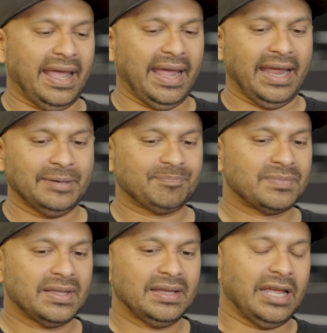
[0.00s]

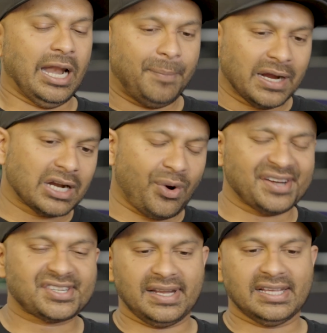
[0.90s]
And a bigger
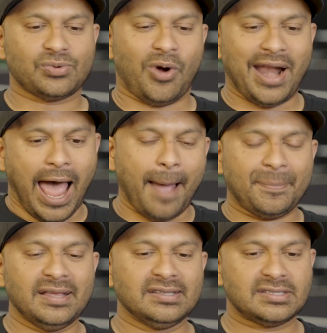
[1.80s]
question is, what
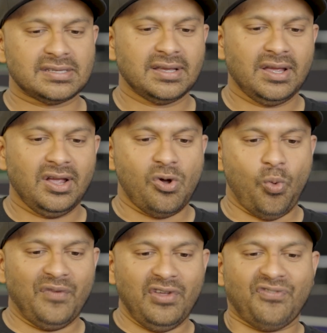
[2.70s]
happens
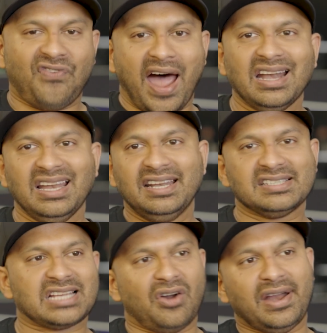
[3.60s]
when we finally
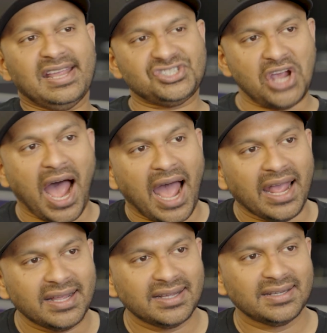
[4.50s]
discover
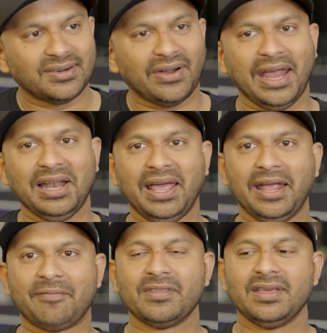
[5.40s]
AGI, right? Like,